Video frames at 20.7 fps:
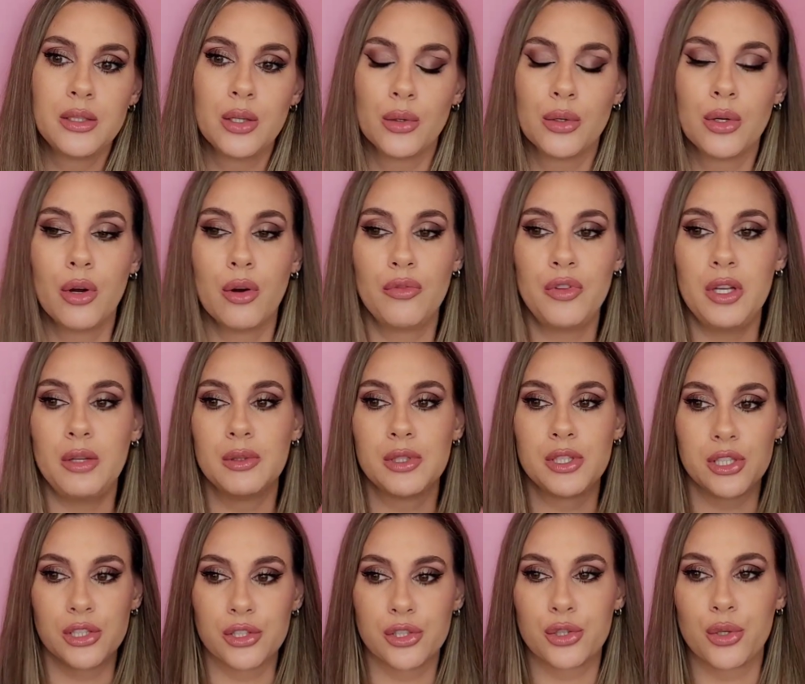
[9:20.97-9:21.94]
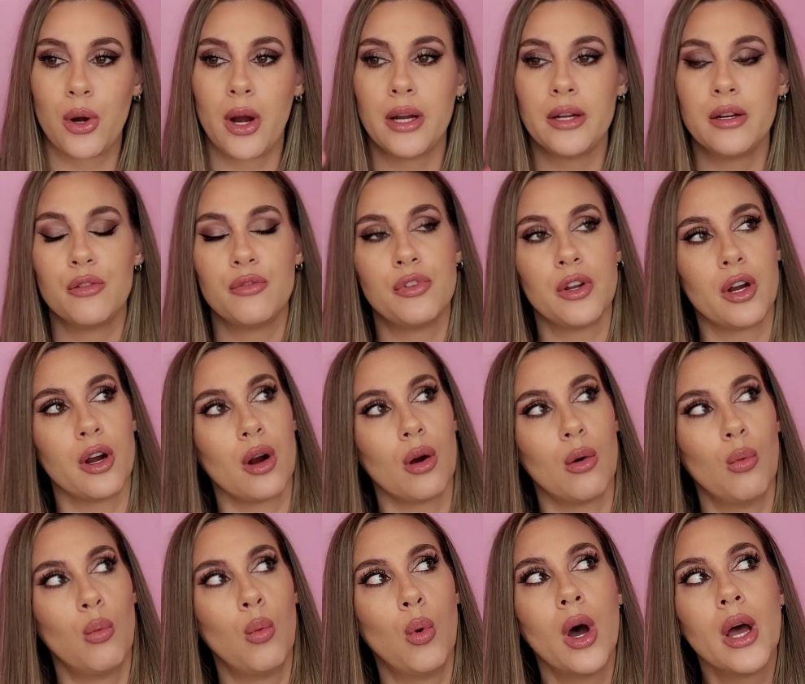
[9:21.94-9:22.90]
Don't know if he was just trying to
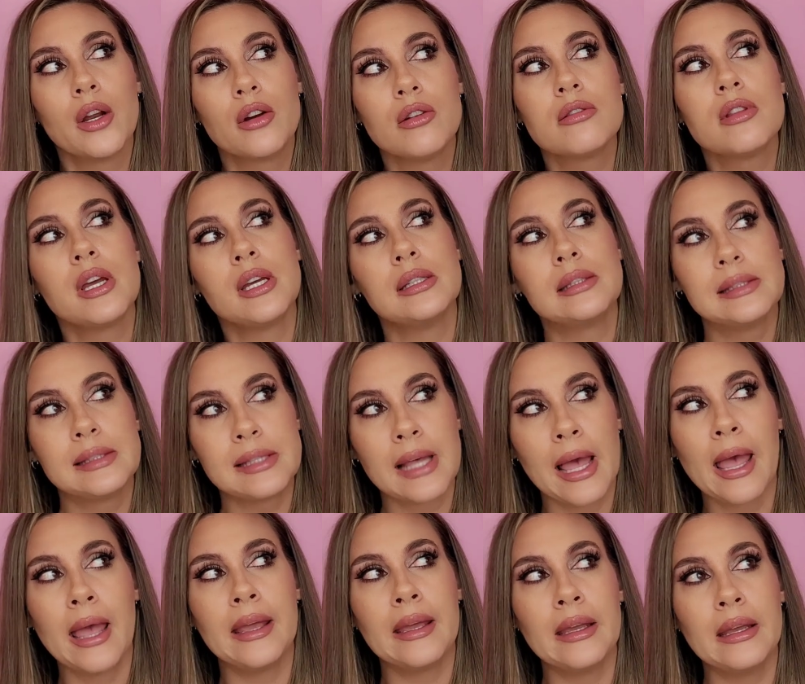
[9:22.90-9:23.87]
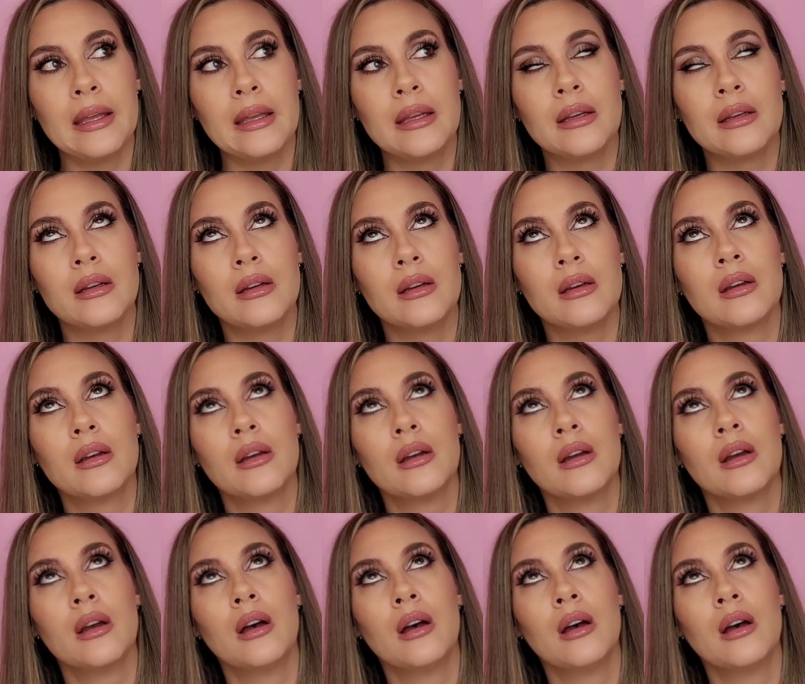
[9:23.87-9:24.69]
figure out what are they saying.